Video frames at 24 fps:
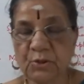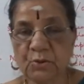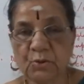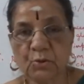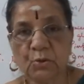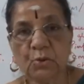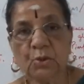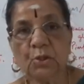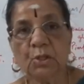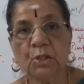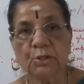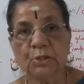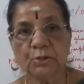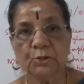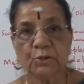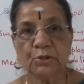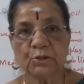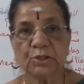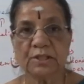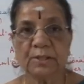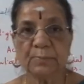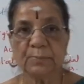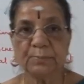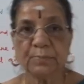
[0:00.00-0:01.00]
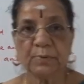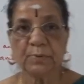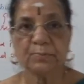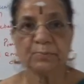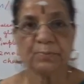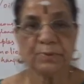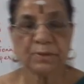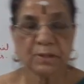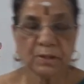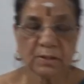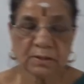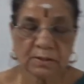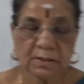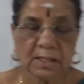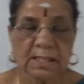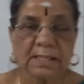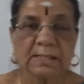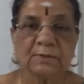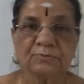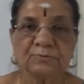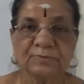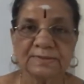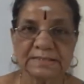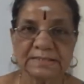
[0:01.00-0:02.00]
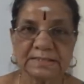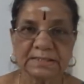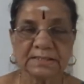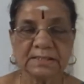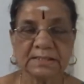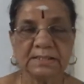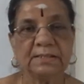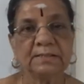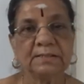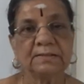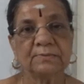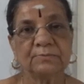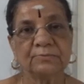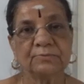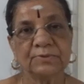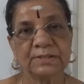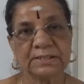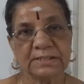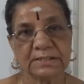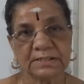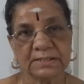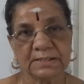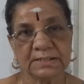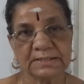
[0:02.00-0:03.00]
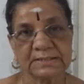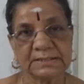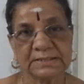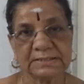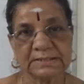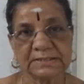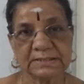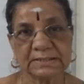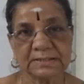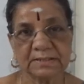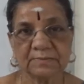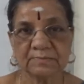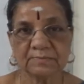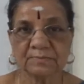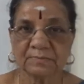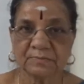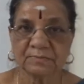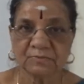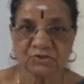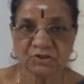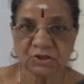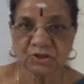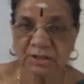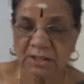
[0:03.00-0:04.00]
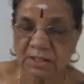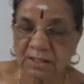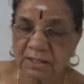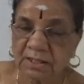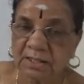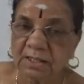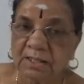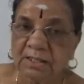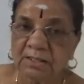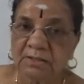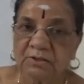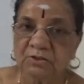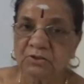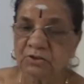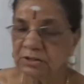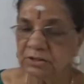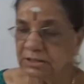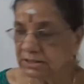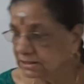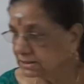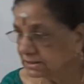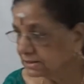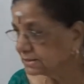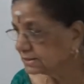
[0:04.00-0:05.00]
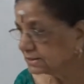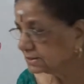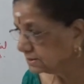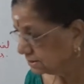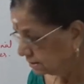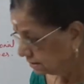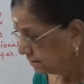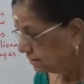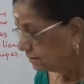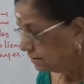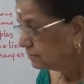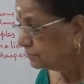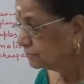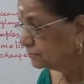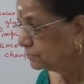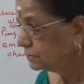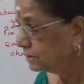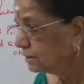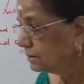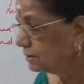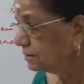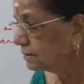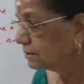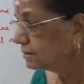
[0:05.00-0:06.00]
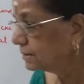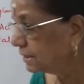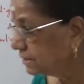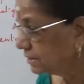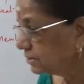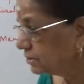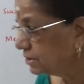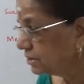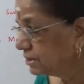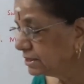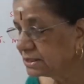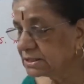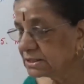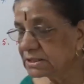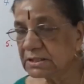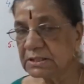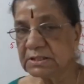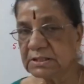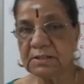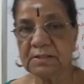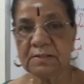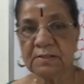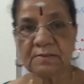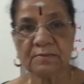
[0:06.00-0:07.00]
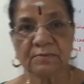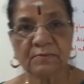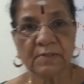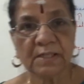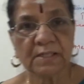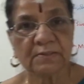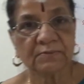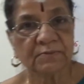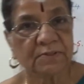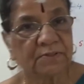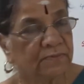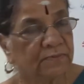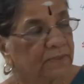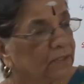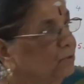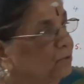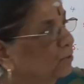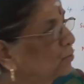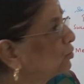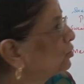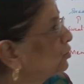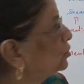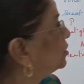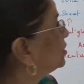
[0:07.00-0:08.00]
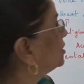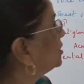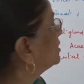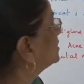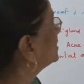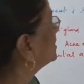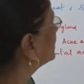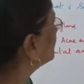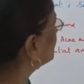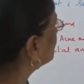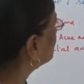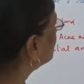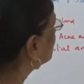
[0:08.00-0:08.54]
you to keep up your physical fitness. So this is continuation where we will do in the